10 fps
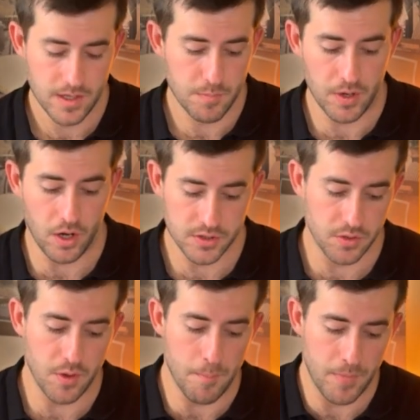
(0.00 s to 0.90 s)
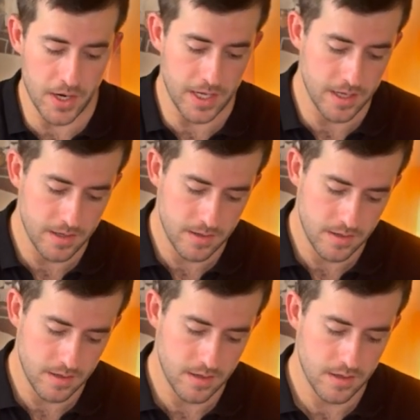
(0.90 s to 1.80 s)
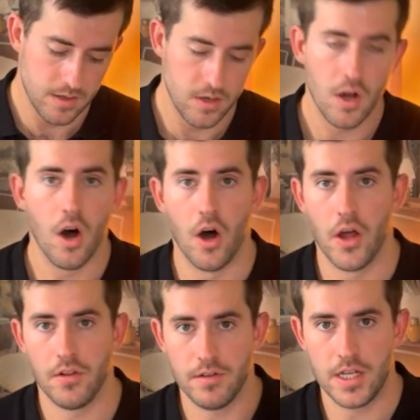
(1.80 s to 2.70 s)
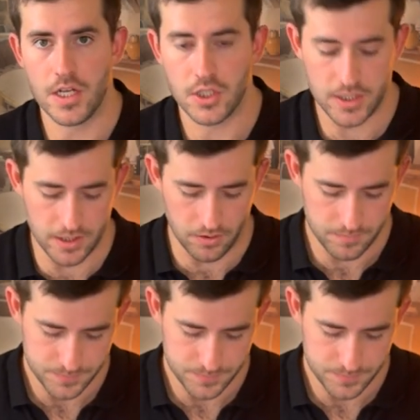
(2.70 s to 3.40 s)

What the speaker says: but also the money on each deal?